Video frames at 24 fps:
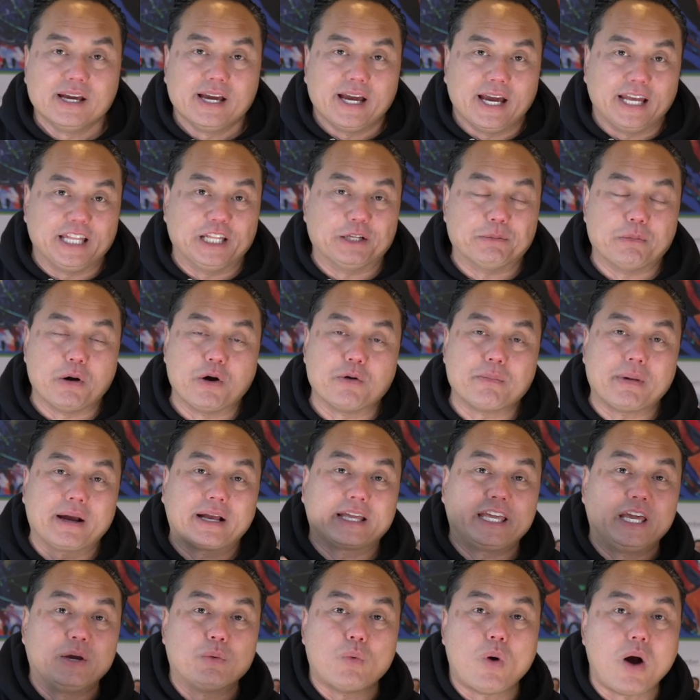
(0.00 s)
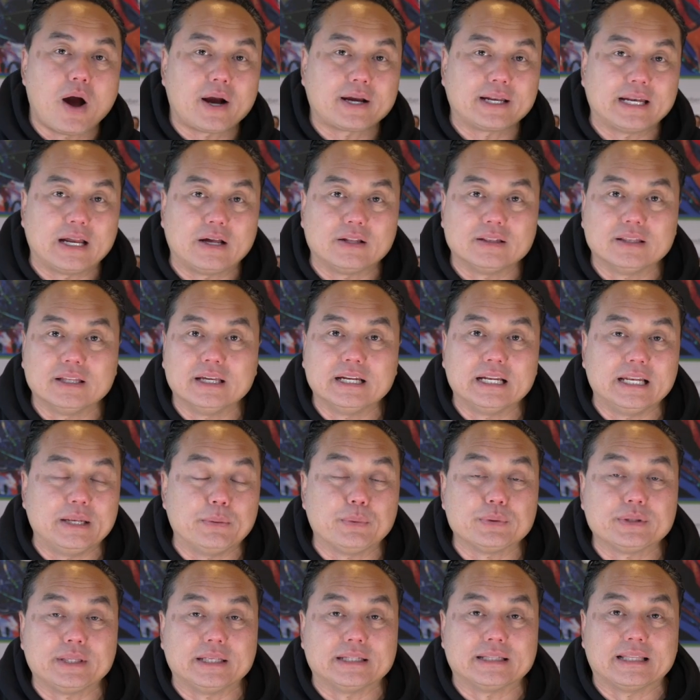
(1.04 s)
And the moment my kid walking out, literally
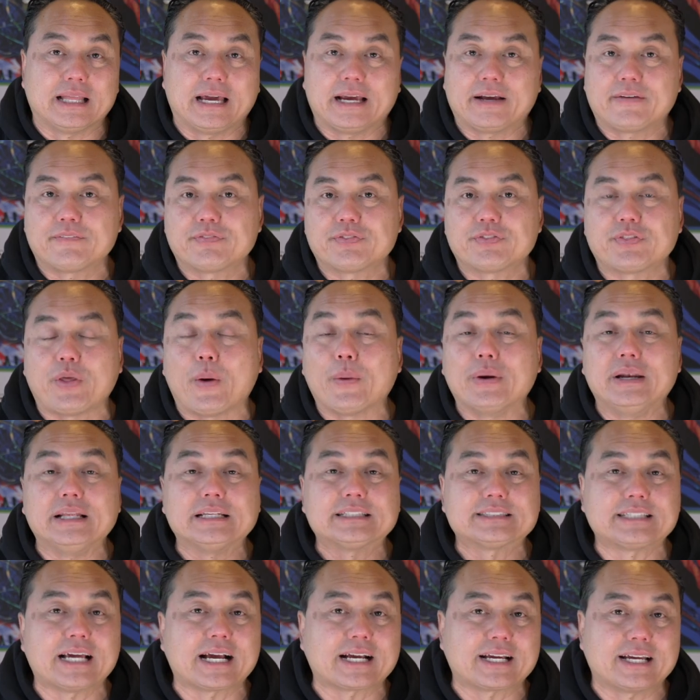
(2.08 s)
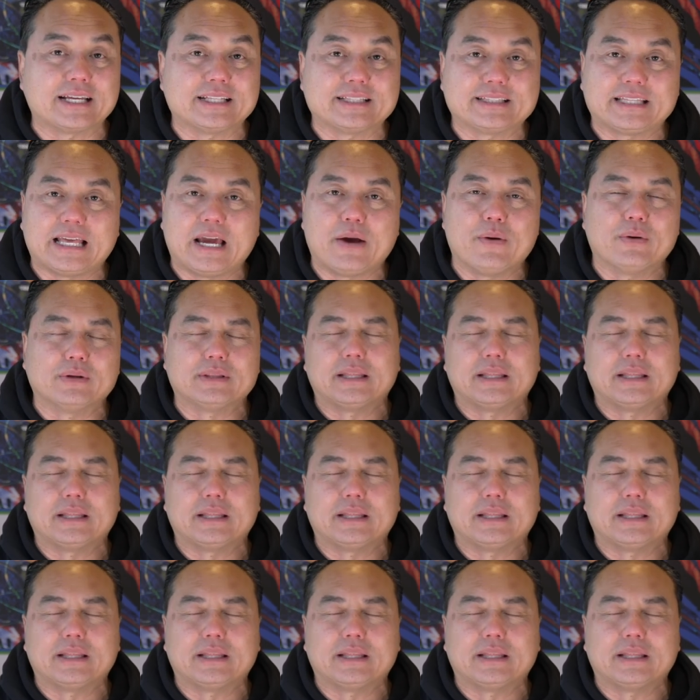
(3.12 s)
within like 30 seconds, they were